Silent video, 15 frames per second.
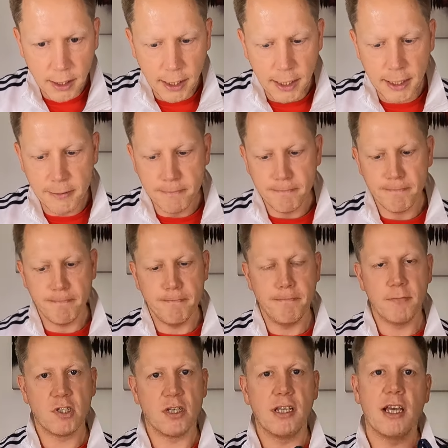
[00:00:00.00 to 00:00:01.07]

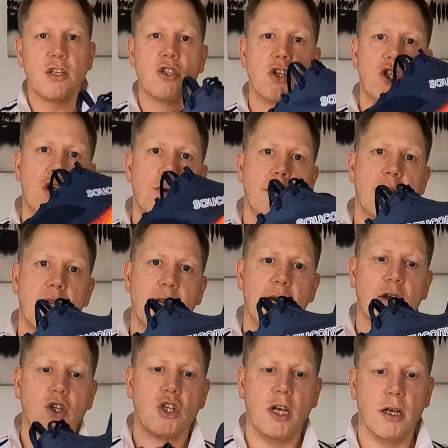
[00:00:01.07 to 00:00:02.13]
So that's the shoe in a
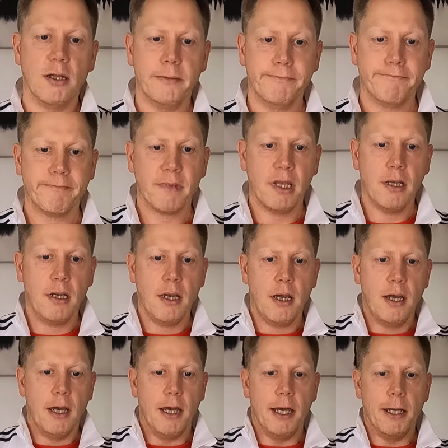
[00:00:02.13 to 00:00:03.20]
nutshell.
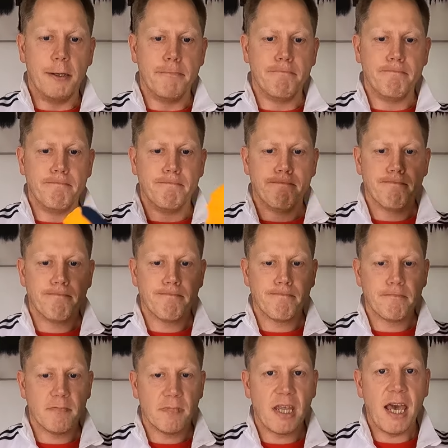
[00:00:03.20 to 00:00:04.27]

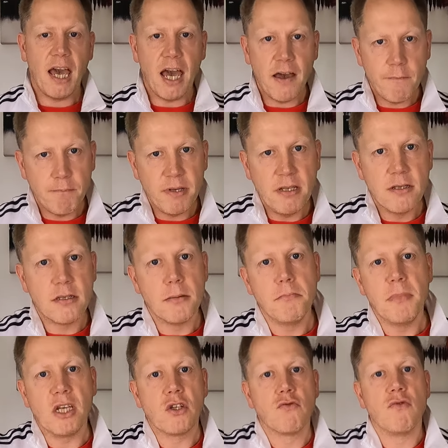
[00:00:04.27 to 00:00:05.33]
There have been
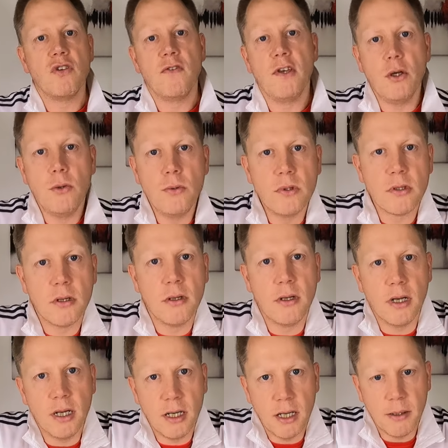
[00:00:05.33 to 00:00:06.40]
some mixed reviews
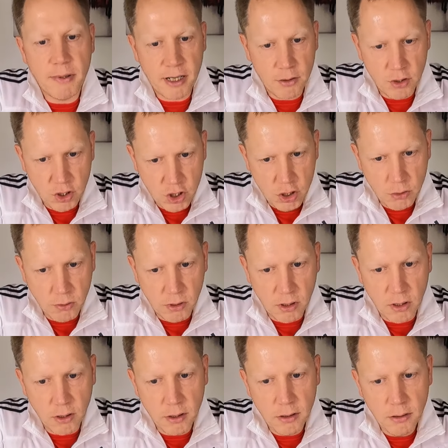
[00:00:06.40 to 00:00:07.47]
about this shoe
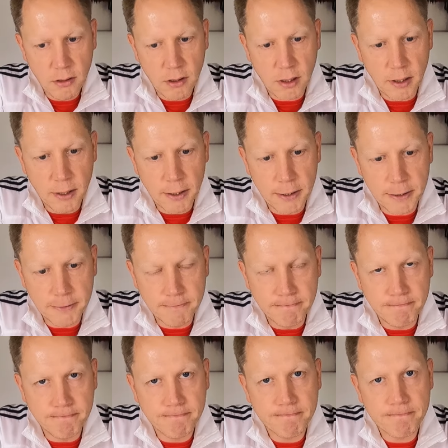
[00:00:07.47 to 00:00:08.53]
online.
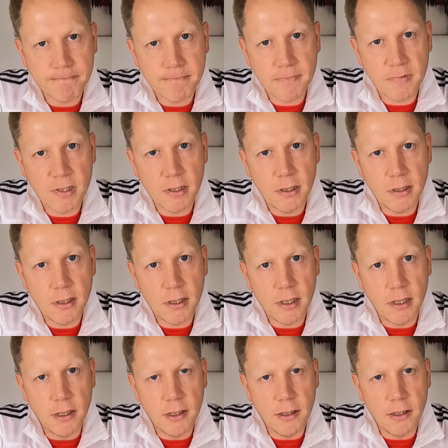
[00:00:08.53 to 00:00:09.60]

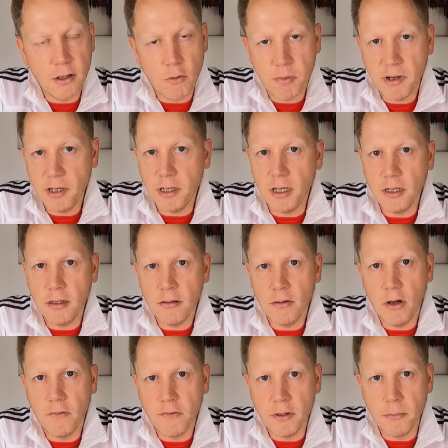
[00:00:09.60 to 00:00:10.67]
There are plenty
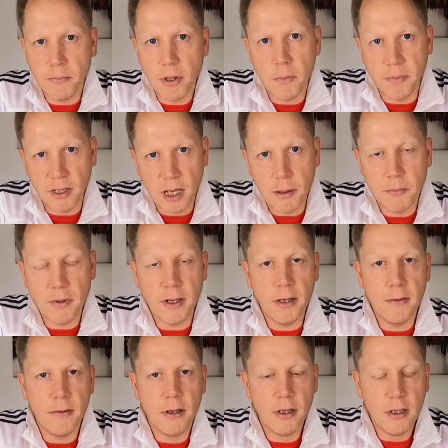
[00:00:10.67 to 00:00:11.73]
of them popping up
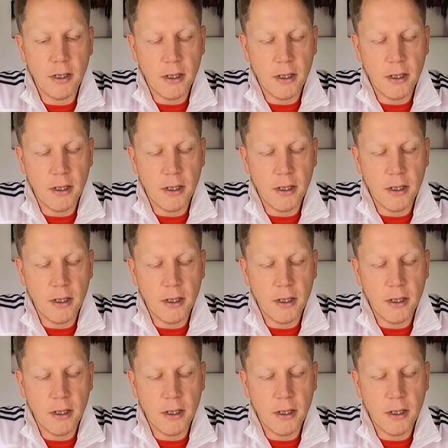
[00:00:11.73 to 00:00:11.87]
now.